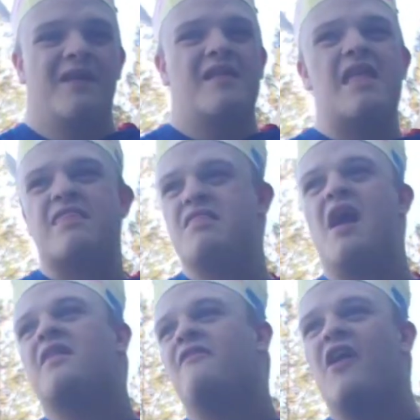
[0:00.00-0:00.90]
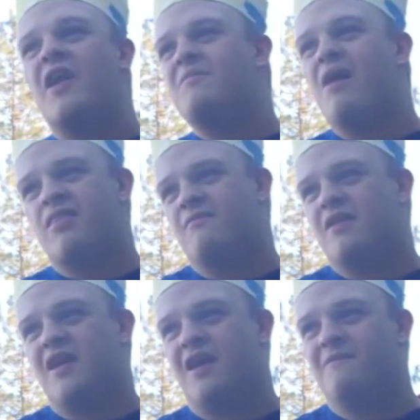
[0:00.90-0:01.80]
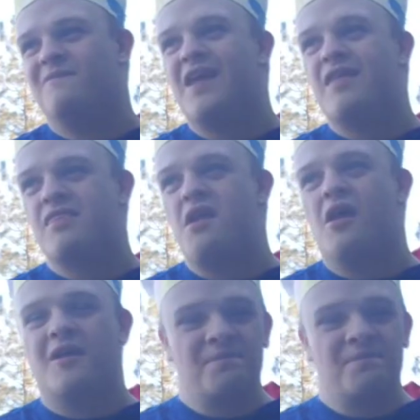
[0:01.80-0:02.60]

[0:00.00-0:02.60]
This is not the final boss of the game. It's not.